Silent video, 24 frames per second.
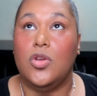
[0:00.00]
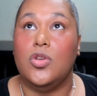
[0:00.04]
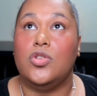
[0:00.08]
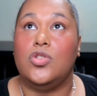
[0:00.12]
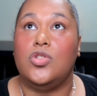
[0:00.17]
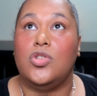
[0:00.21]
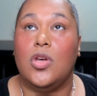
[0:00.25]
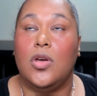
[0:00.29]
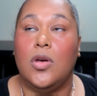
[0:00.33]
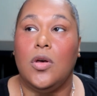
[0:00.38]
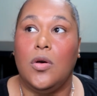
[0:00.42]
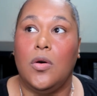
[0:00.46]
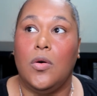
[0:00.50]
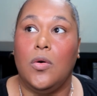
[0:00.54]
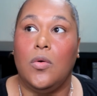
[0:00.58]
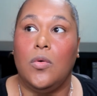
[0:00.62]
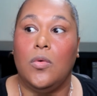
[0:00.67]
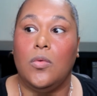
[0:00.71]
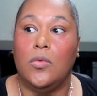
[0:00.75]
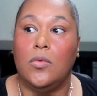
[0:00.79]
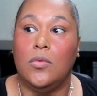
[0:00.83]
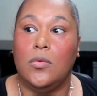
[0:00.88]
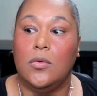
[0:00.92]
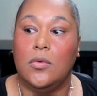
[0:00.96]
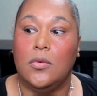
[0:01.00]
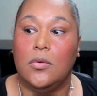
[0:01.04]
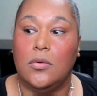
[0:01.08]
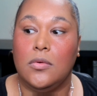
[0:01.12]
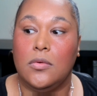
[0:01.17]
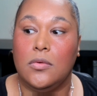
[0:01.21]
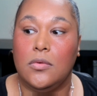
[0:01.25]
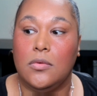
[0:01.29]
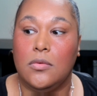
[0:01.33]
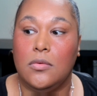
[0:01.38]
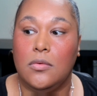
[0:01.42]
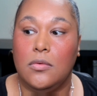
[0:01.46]
So
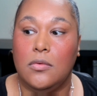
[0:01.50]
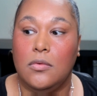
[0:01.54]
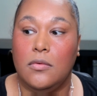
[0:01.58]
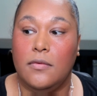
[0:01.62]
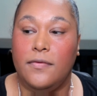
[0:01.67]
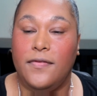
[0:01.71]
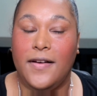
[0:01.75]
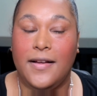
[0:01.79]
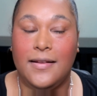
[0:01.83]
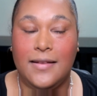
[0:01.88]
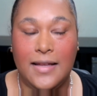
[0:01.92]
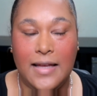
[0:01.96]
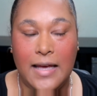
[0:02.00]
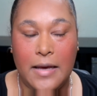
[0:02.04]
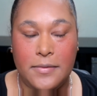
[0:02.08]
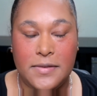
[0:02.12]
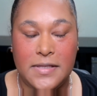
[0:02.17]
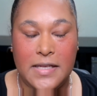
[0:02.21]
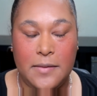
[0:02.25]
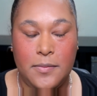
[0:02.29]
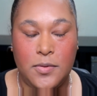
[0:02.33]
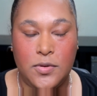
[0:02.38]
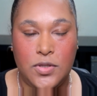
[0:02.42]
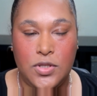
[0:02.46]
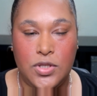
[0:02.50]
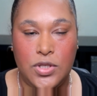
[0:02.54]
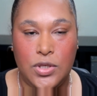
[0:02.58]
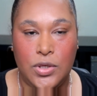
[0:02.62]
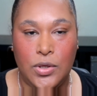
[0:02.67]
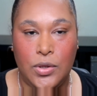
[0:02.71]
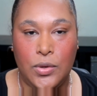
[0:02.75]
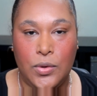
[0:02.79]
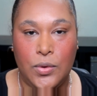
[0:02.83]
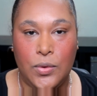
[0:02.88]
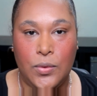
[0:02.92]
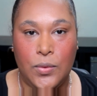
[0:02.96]
finally I was able
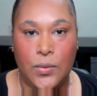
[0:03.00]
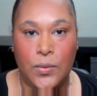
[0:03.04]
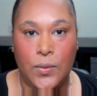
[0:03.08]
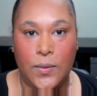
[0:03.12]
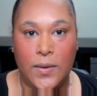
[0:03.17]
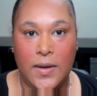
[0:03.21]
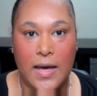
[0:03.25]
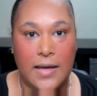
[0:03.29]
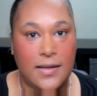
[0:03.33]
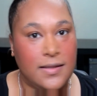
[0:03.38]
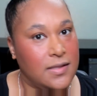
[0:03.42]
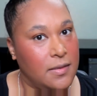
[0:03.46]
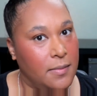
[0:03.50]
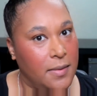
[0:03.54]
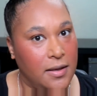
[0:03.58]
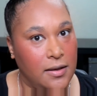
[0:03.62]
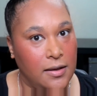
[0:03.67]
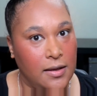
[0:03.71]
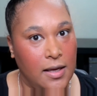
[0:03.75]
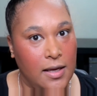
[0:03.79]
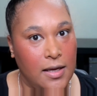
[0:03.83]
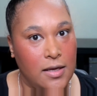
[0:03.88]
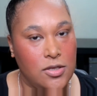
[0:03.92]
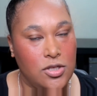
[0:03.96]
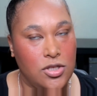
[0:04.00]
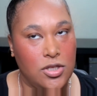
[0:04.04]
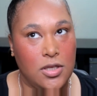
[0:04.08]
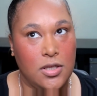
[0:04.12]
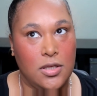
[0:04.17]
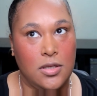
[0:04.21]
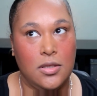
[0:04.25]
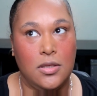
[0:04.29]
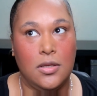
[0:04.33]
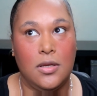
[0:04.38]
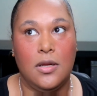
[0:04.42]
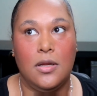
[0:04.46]
to get some
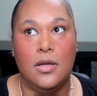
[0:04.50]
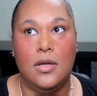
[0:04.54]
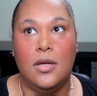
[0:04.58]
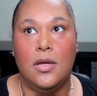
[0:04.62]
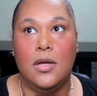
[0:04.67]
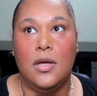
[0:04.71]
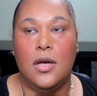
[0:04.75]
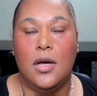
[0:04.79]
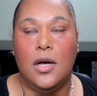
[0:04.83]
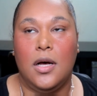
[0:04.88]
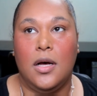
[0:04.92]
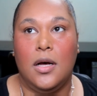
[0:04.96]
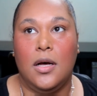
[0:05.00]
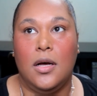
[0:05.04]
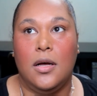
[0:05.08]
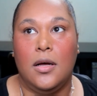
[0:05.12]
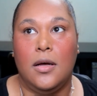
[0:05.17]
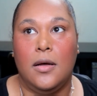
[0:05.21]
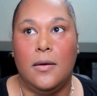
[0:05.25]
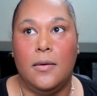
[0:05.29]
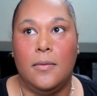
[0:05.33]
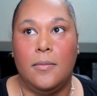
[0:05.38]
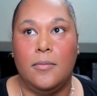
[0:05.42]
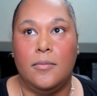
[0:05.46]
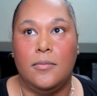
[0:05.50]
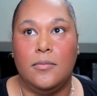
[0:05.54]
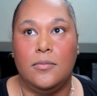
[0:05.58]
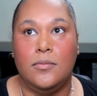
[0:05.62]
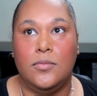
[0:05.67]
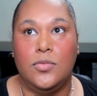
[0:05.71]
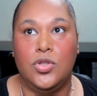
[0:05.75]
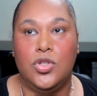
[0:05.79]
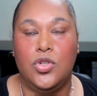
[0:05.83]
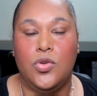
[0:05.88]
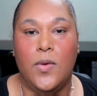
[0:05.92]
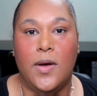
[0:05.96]
medication,
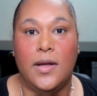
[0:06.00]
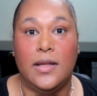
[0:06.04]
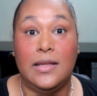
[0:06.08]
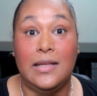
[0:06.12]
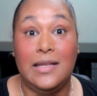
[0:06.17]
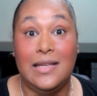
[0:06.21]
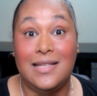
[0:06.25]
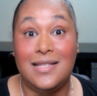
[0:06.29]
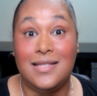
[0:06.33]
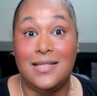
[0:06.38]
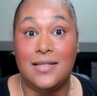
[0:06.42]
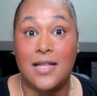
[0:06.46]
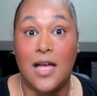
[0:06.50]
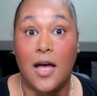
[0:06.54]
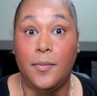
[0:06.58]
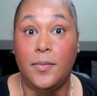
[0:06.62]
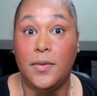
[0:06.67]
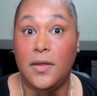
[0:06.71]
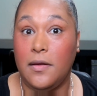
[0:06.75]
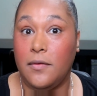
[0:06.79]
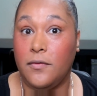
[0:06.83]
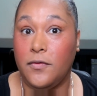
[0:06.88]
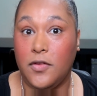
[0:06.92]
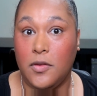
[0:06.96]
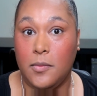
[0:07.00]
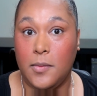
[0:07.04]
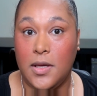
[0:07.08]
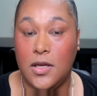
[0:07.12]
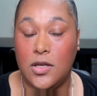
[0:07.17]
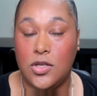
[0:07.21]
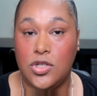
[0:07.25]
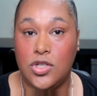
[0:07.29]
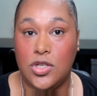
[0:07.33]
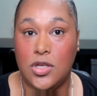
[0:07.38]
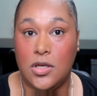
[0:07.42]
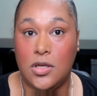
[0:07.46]
to at least stop the
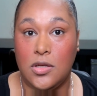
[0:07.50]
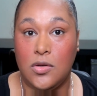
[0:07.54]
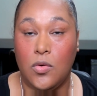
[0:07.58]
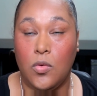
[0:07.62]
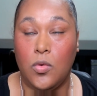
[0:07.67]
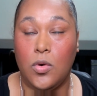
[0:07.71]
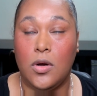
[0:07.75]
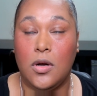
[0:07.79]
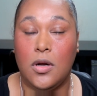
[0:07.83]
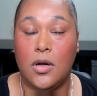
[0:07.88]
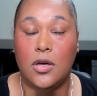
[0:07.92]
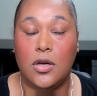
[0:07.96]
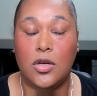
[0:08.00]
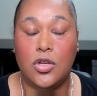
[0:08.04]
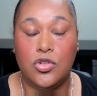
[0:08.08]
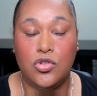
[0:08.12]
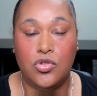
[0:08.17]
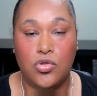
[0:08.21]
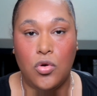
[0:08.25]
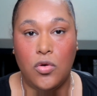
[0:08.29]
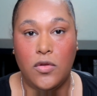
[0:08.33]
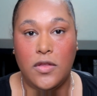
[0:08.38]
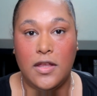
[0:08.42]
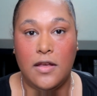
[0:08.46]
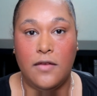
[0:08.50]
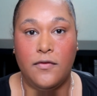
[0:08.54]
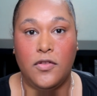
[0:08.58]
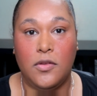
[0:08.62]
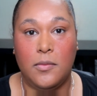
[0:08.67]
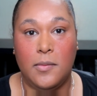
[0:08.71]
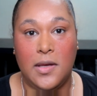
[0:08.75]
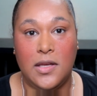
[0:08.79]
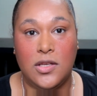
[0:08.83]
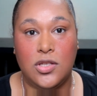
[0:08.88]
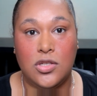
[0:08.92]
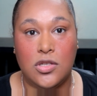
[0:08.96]
inflammation or control the
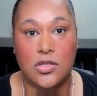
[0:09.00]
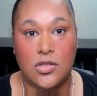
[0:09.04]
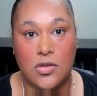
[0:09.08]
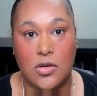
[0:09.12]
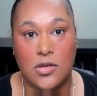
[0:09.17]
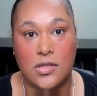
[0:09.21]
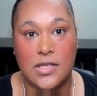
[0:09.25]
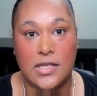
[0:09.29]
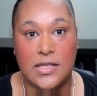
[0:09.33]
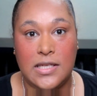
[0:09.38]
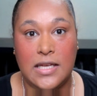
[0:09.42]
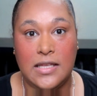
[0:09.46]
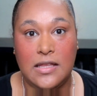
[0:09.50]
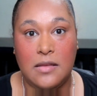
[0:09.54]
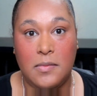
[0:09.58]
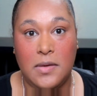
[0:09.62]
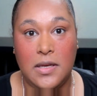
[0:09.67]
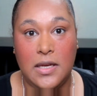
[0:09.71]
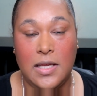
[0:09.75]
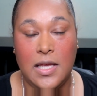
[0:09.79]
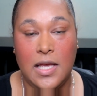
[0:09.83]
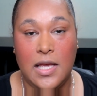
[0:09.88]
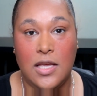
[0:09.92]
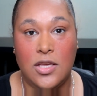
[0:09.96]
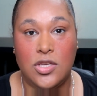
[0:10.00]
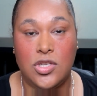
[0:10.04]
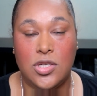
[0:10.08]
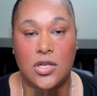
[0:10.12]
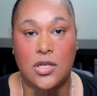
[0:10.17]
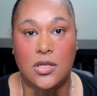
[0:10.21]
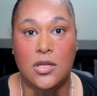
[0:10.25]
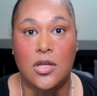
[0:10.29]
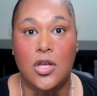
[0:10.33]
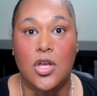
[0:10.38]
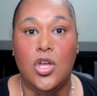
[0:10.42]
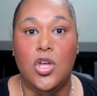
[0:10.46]
inflammation as long as I take the
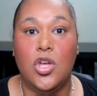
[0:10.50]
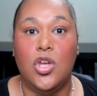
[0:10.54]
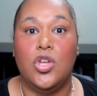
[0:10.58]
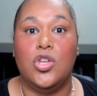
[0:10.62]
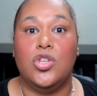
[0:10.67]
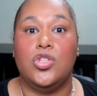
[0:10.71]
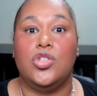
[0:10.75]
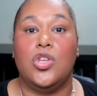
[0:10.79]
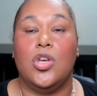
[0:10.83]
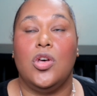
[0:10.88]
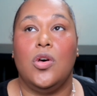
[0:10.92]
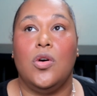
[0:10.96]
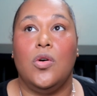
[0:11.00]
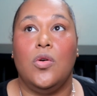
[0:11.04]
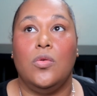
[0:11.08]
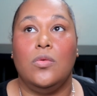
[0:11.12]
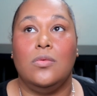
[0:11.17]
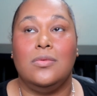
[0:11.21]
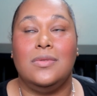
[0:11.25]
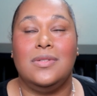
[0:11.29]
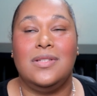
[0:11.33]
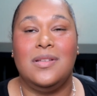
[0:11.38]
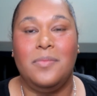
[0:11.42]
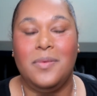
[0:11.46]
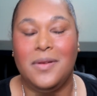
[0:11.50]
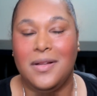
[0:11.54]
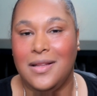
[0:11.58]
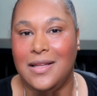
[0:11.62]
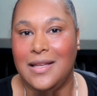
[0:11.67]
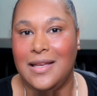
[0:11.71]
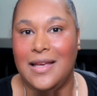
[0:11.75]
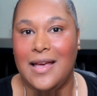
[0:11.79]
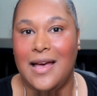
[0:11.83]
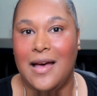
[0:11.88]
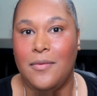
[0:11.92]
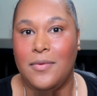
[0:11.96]
medication. So
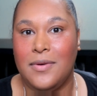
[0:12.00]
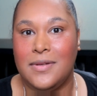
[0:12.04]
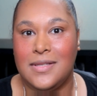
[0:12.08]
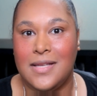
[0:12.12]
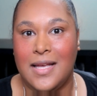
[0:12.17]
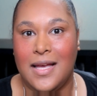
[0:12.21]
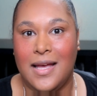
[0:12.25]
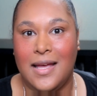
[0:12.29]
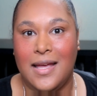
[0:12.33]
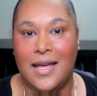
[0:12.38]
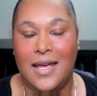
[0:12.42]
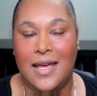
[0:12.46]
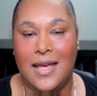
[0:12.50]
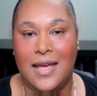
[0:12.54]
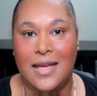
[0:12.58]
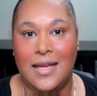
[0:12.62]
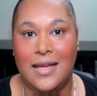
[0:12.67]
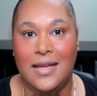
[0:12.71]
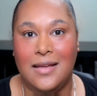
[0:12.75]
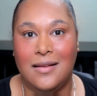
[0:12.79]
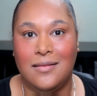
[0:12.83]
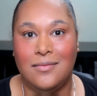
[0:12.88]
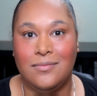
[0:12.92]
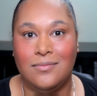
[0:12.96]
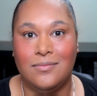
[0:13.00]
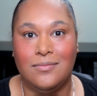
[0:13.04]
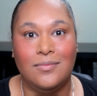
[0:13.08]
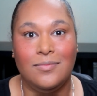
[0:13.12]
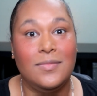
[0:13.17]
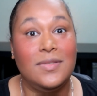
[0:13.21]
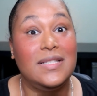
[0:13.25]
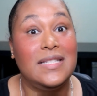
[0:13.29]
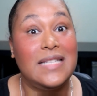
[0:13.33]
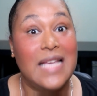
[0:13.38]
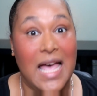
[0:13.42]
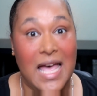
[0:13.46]
typically I was at a
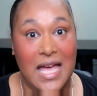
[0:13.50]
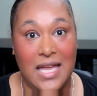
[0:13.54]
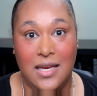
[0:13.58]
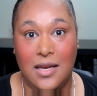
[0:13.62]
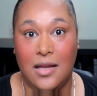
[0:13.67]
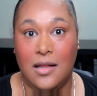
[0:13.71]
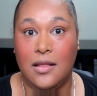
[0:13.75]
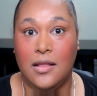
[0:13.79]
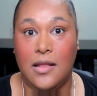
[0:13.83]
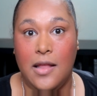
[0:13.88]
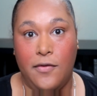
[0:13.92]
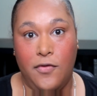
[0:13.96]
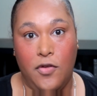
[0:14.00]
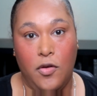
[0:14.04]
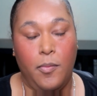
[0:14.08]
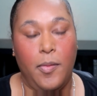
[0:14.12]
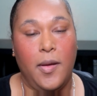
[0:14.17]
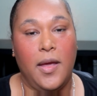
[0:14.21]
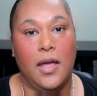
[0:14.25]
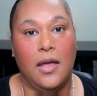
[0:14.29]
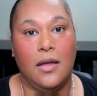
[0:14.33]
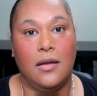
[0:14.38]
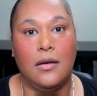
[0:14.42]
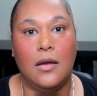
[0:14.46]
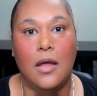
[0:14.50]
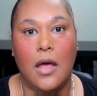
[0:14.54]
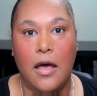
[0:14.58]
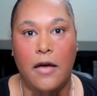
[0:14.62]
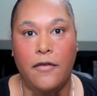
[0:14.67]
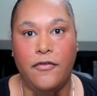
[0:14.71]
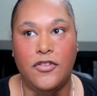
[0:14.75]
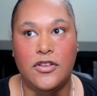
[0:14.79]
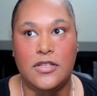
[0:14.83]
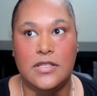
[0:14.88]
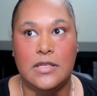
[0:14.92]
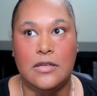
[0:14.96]
10 level pain
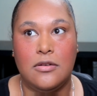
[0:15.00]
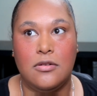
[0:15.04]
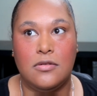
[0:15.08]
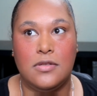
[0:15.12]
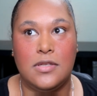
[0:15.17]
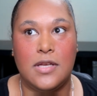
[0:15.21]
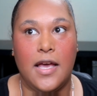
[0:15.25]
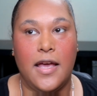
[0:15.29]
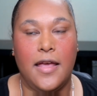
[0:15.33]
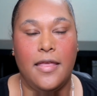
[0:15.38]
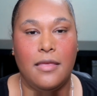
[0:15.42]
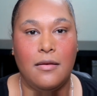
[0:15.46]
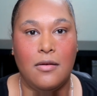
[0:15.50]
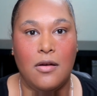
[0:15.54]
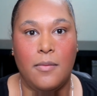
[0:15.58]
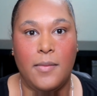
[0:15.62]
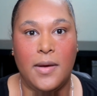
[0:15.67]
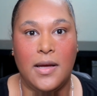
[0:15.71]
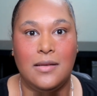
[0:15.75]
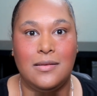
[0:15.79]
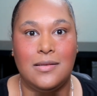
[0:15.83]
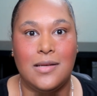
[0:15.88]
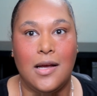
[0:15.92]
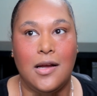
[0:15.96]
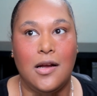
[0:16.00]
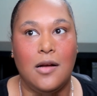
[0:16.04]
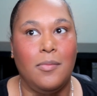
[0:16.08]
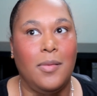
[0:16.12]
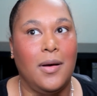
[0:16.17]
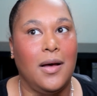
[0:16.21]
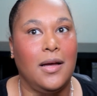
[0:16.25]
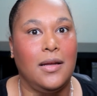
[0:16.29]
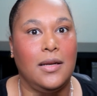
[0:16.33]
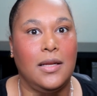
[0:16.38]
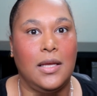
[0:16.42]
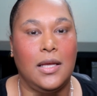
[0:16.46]
every single day throughout my entire
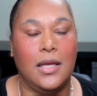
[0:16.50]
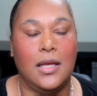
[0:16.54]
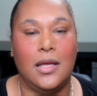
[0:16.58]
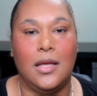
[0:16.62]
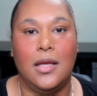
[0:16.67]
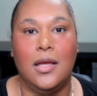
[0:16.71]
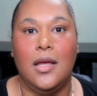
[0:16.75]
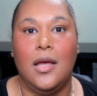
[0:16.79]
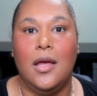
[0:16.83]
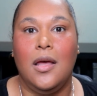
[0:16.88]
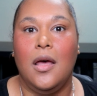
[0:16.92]
body.